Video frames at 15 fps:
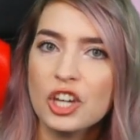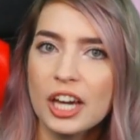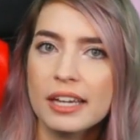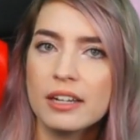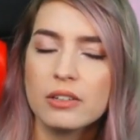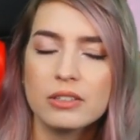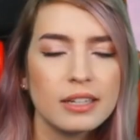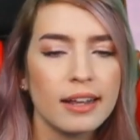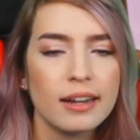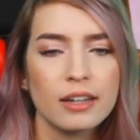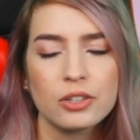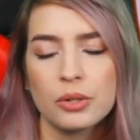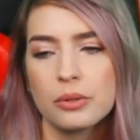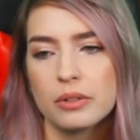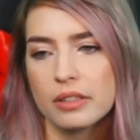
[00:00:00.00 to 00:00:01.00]
it out today, and I
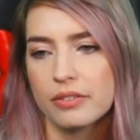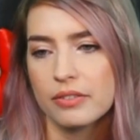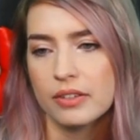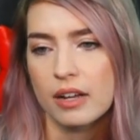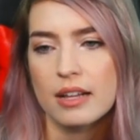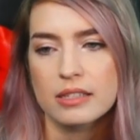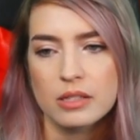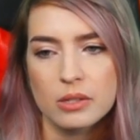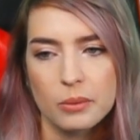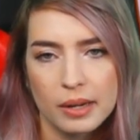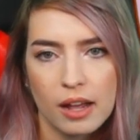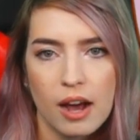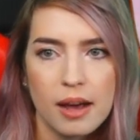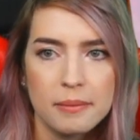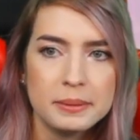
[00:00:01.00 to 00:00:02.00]
totally forgot. So when I
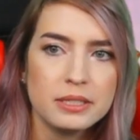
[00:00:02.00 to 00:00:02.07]
hop into